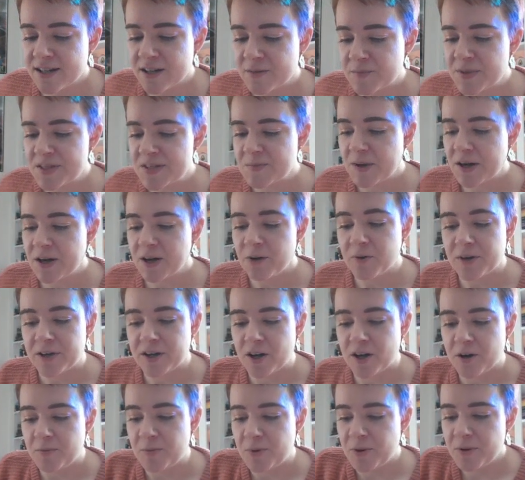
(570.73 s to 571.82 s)
and Miss Peregrine
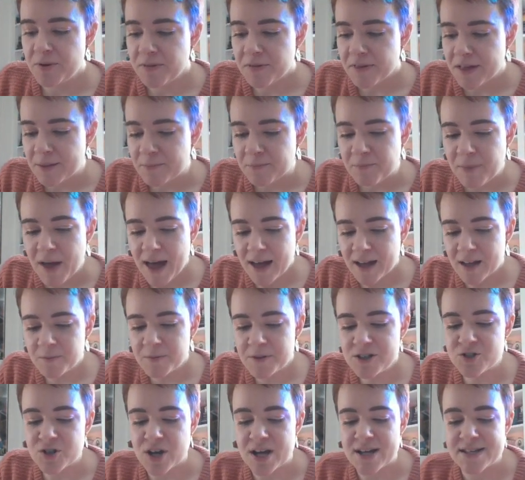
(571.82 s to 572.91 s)
are both
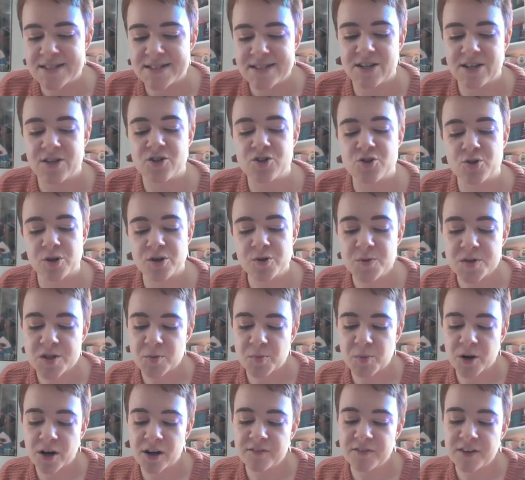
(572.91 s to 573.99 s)
impeccably dressed and adorned with the
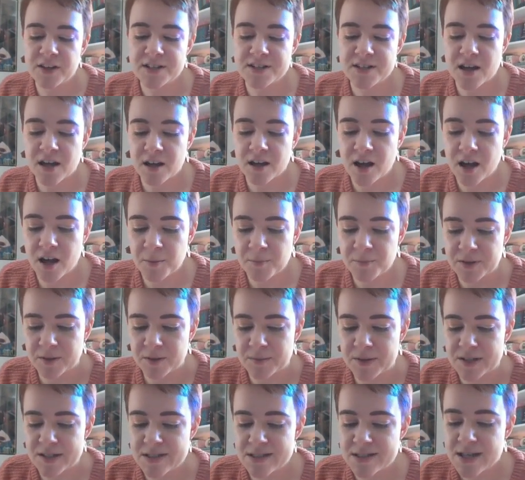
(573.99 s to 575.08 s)
perfect
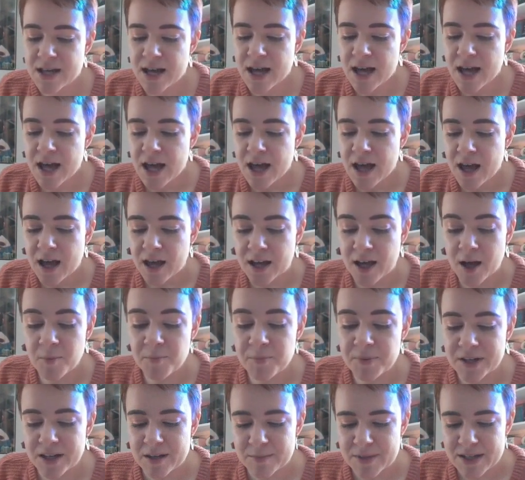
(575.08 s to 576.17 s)
accompaniments.
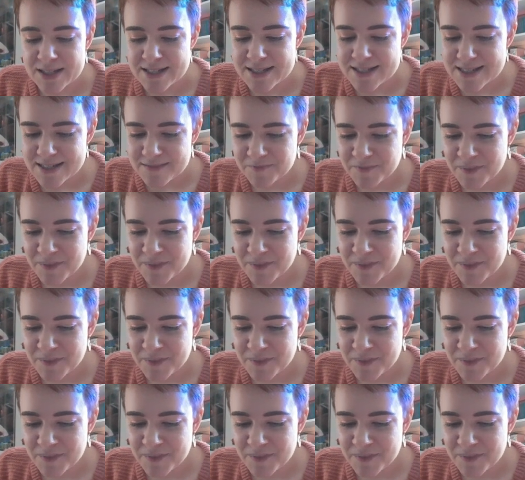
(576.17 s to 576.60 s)
Accompaniments.